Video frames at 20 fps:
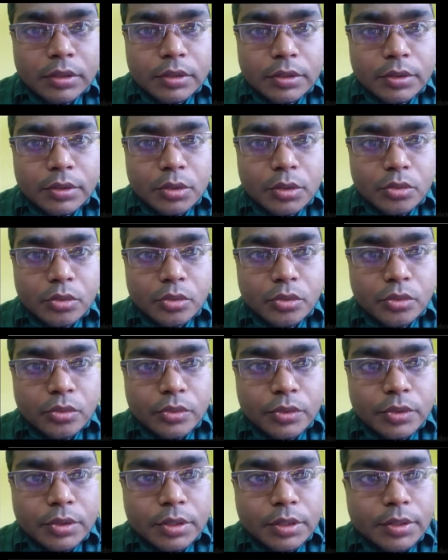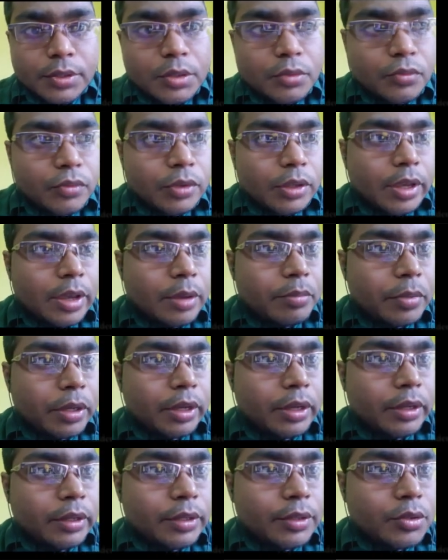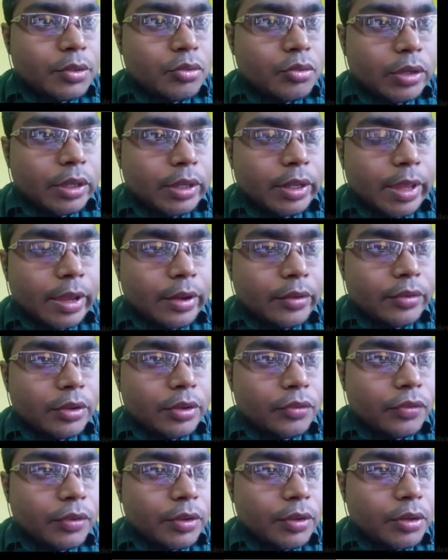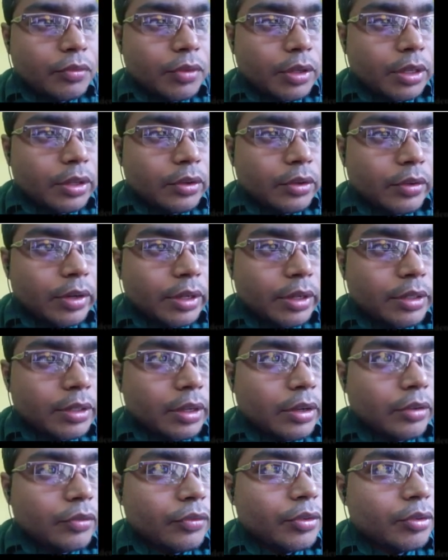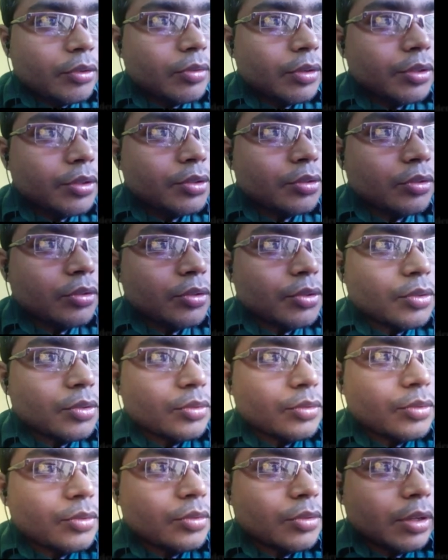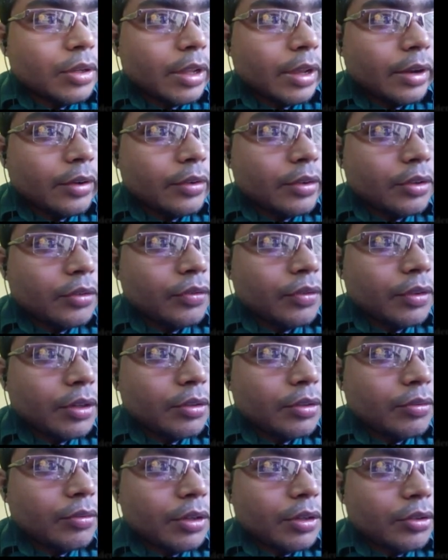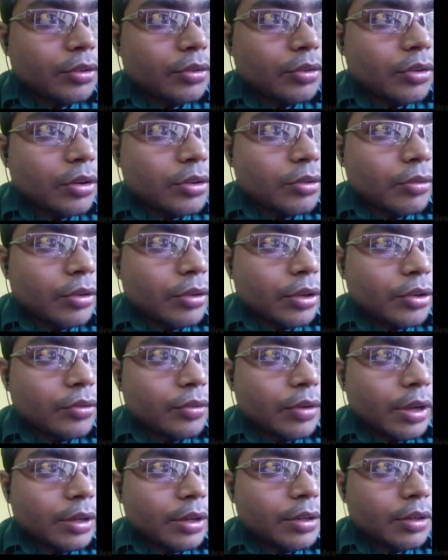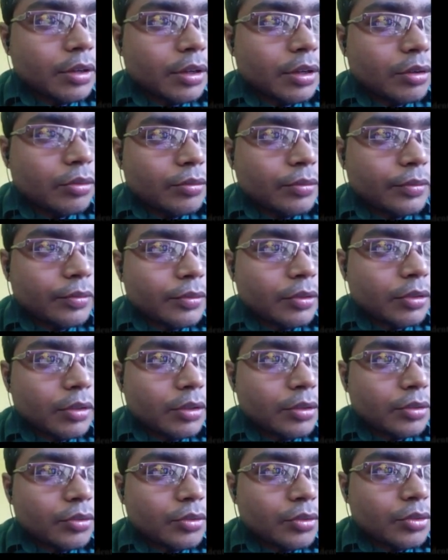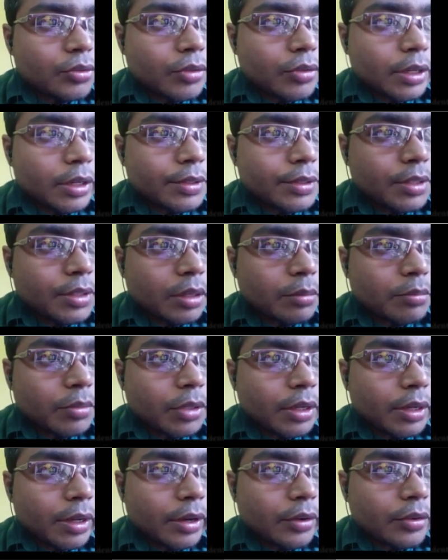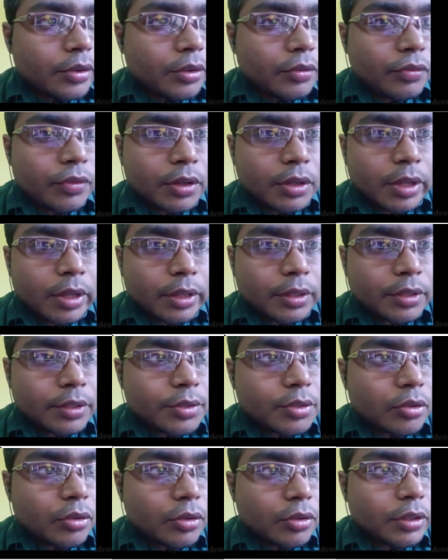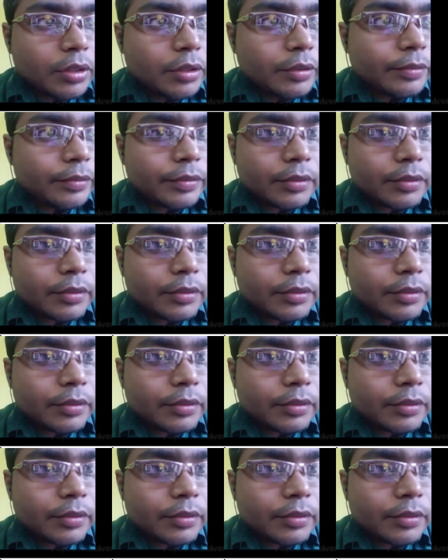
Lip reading: So since we have area, so electric field we can write afterwards also. So electric field we will not going to write now. Okay. So let us keep the electric field like this only,